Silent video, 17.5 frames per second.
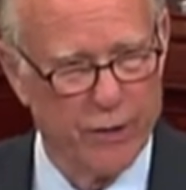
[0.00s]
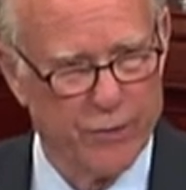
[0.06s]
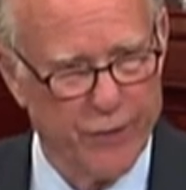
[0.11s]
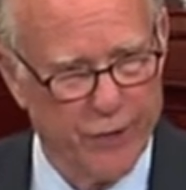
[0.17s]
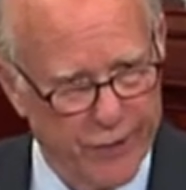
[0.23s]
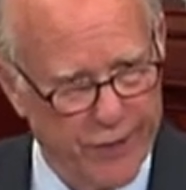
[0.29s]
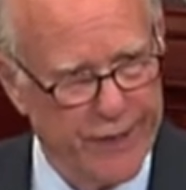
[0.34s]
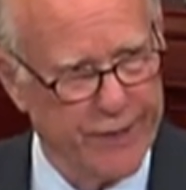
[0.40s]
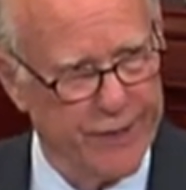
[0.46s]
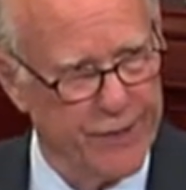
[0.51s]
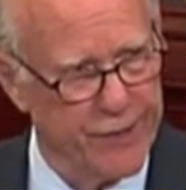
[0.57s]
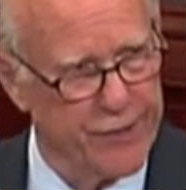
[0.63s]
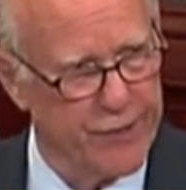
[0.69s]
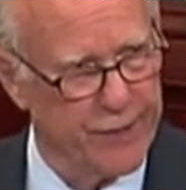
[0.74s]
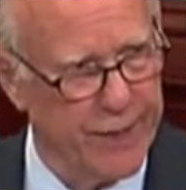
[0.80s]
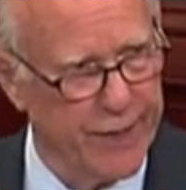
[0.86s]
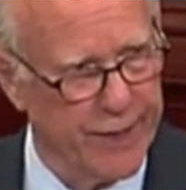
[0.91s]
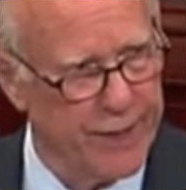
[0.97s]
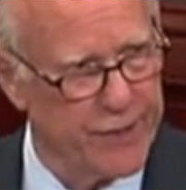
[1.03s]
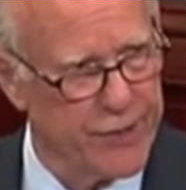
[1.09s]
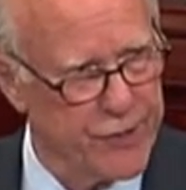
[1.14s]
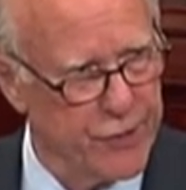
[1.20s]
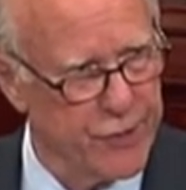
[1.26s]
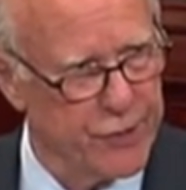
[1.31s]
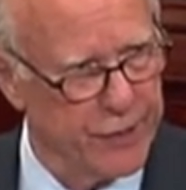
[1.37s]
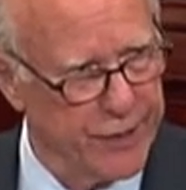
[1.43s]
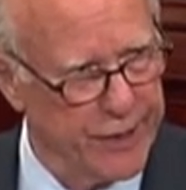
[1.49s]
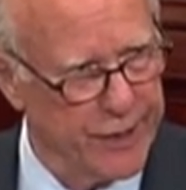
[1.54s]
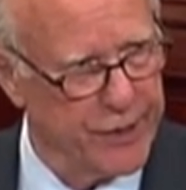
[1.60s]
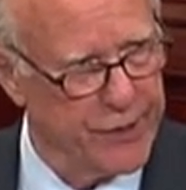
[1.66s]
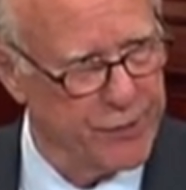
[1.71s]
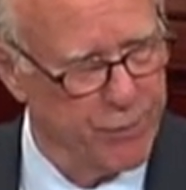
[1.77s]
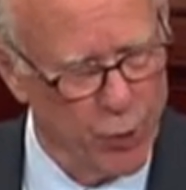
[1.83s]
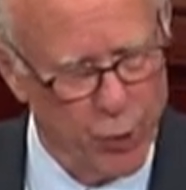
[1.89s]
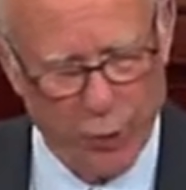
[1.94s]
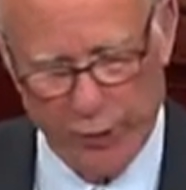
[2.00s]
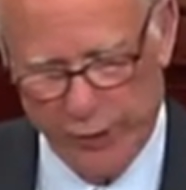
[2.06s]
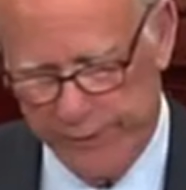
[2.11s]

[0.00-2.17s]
there is? And it certainly is more.